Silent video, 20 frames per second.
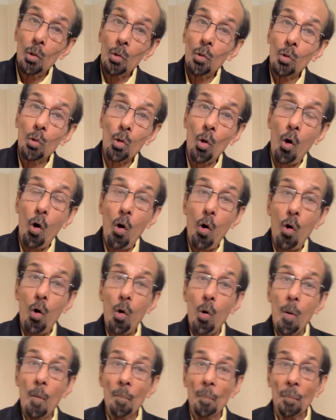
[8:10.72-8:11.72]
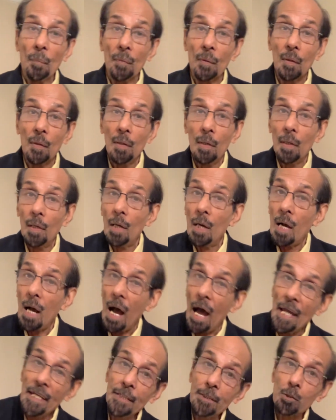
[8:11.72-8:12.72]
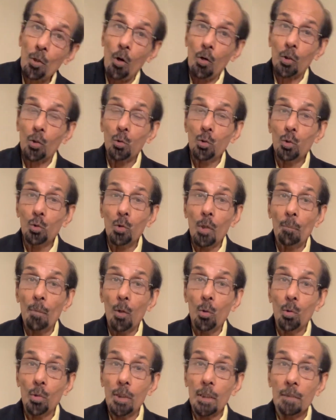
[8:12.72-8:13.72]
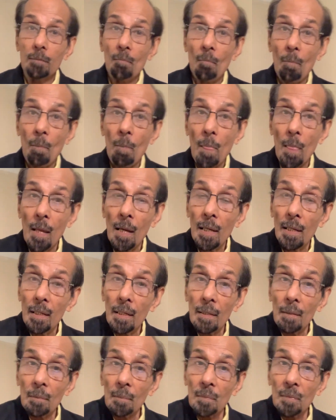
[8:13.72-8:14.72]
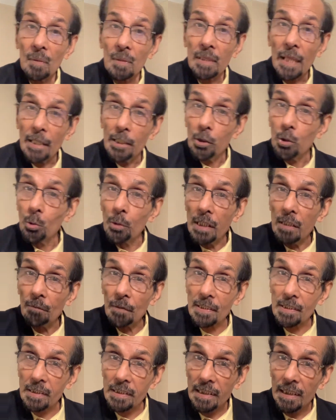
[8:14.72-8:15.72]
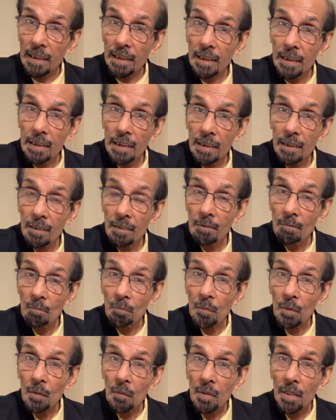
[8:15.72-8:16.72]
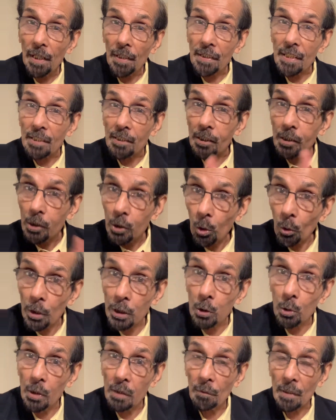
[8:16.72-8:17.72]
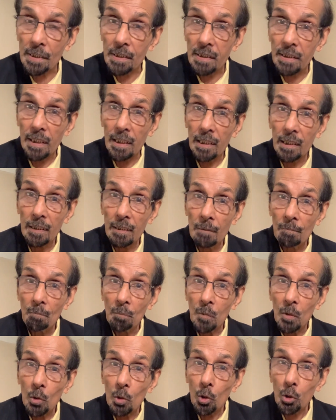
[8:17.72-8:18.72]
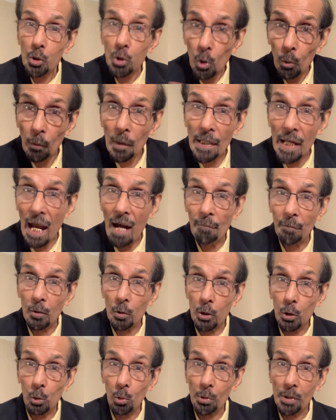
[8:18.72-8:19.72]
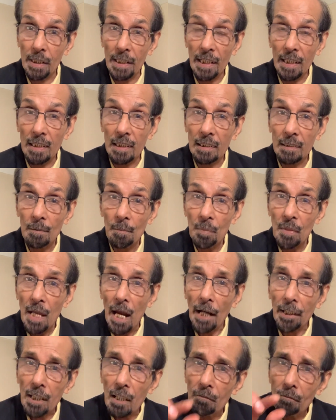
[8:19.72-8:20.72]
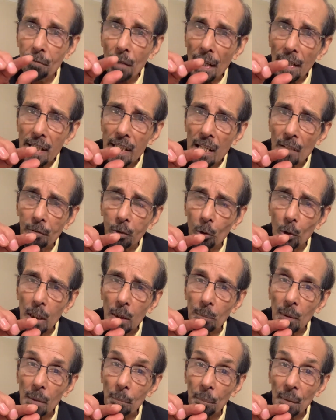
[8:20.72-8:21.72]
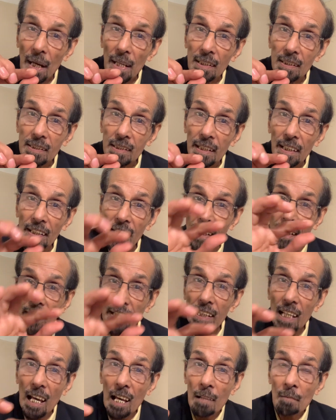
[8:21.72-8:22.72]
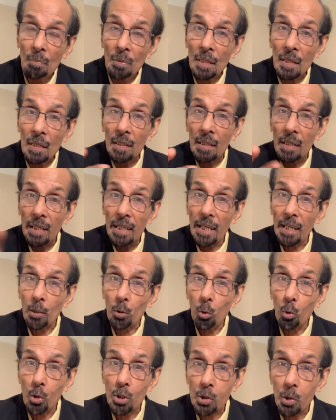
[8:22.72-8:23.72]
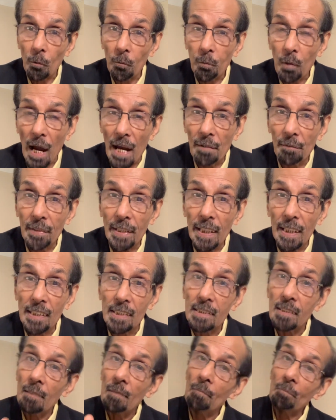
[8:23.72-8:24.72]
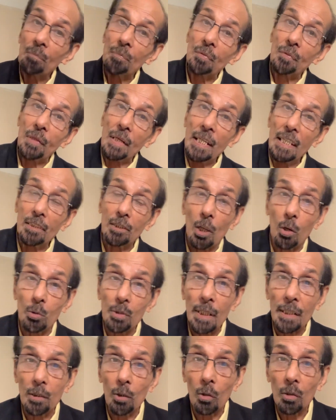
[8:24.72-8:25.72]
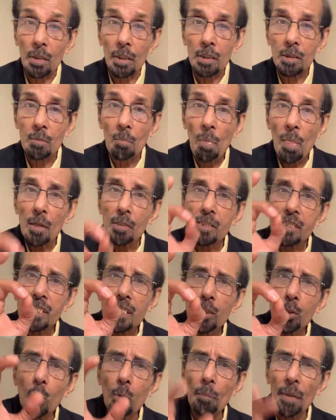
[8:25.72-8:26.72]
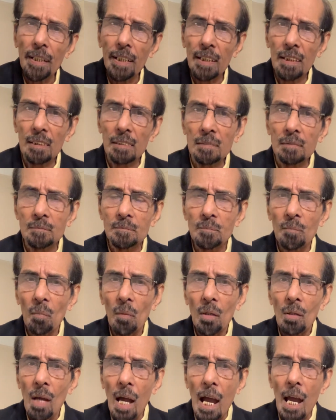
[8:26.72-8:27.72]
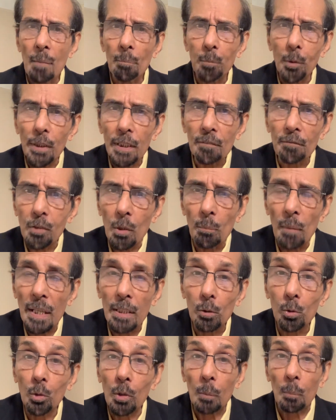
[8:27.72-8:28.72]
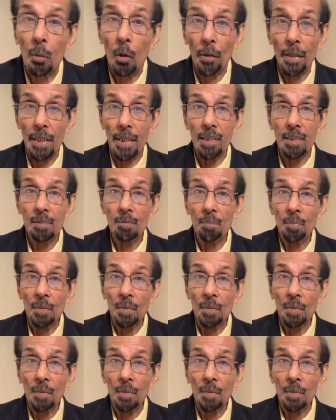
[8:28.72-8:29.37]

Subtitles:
Now, I talk to you about the university. It is your university. You will have to use it at a very affordable price in India, a course of 5 days, $3,000, zero money. I am putting from my own pocket.